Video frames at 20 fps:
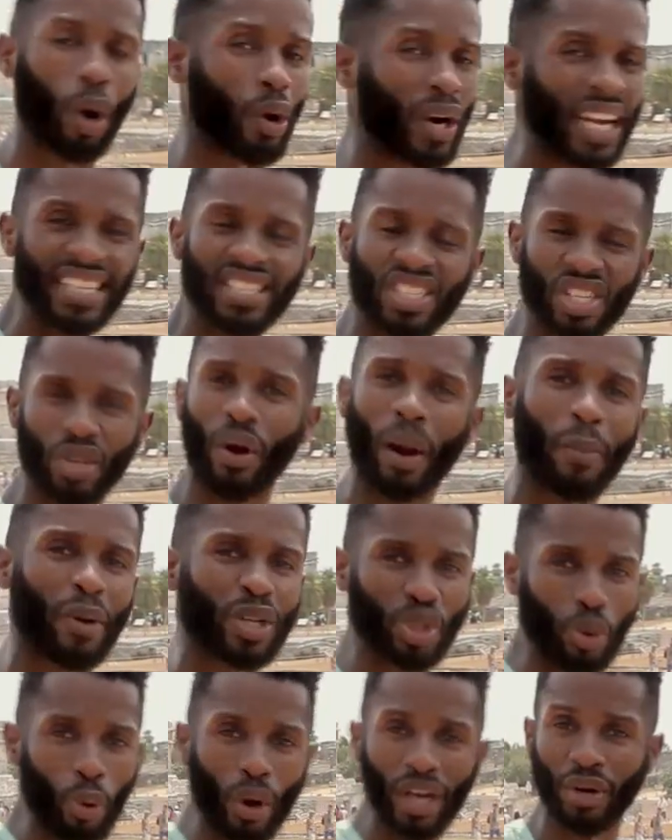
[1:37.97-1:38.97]
or Instagram or
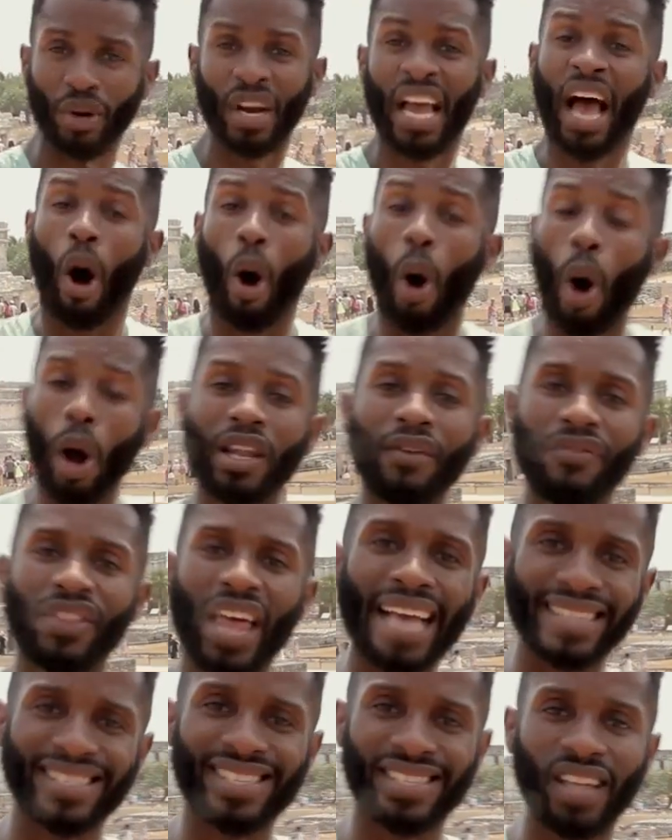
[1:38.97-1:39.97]
Twitter, all of
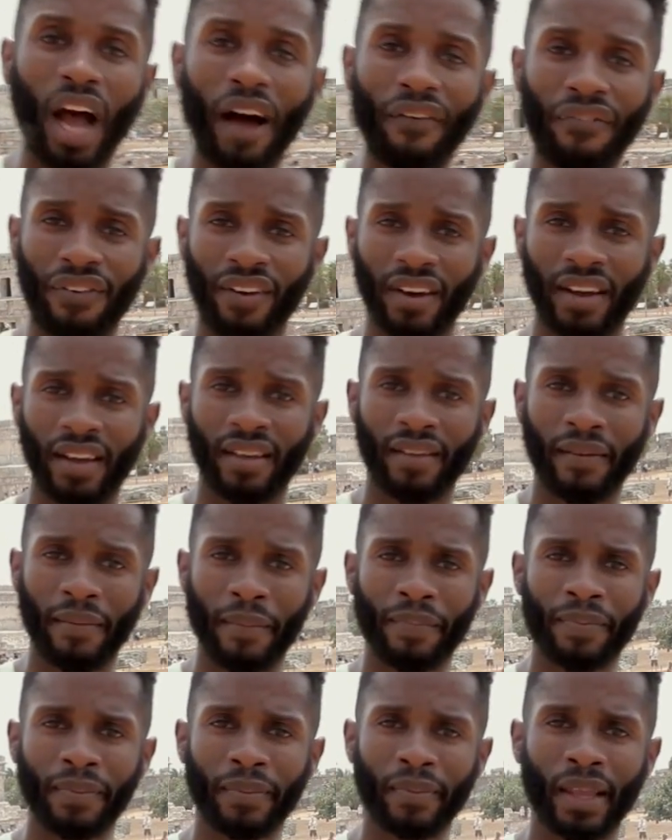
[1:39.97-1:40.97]
that stuff
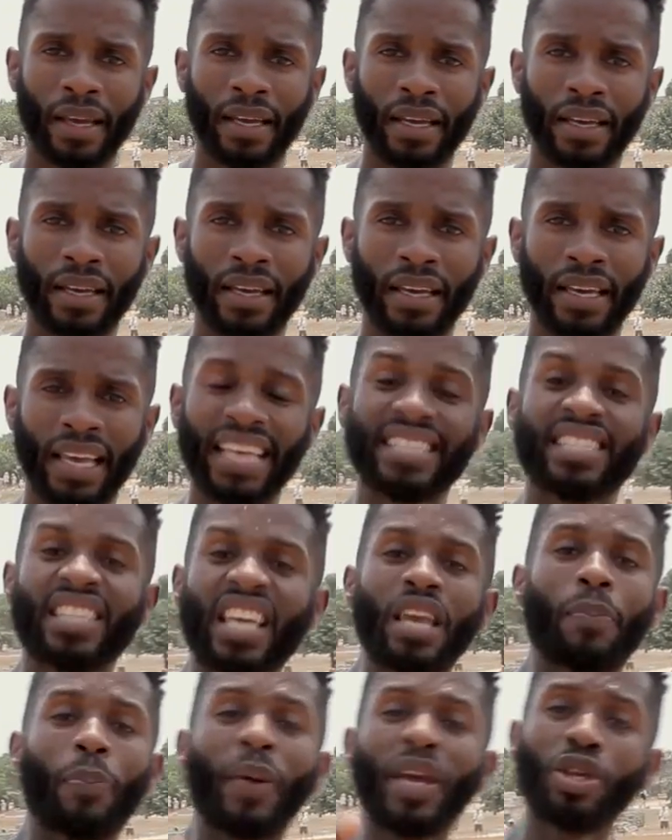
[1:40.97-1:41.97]
is
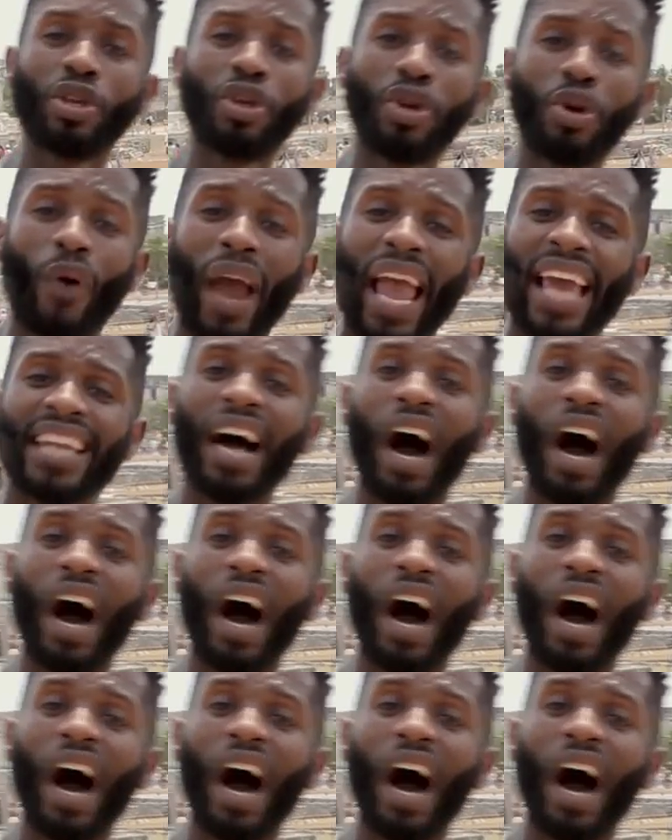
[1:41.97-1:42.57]
keeping you and